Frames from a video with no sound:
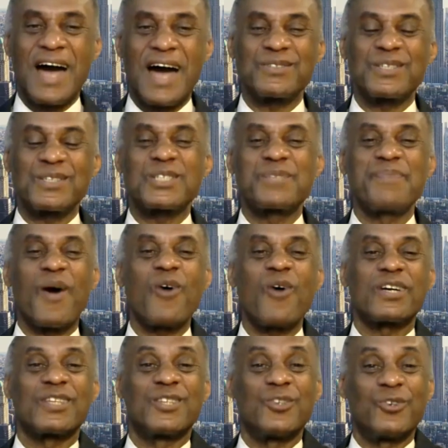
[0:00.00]
How's the
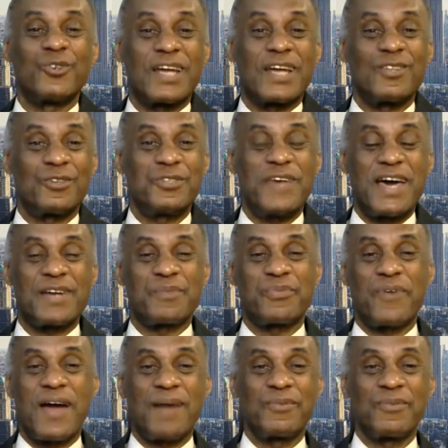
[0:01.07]
smoker doing? I know you had a
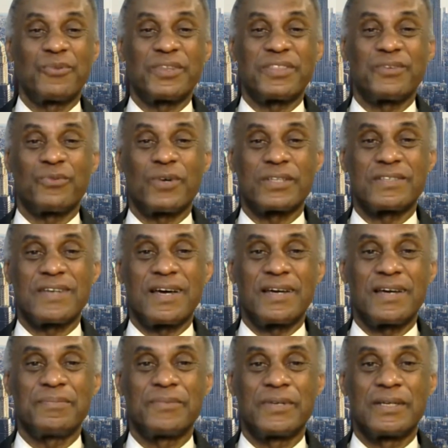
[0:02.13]
problem with it one
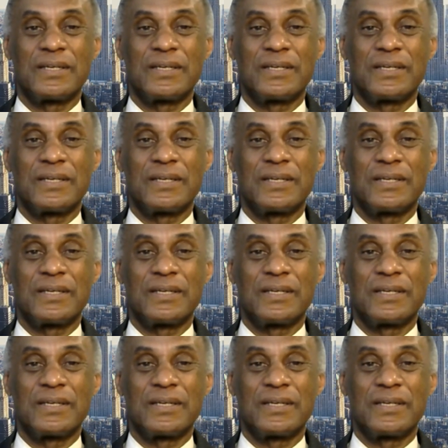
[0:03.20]
time.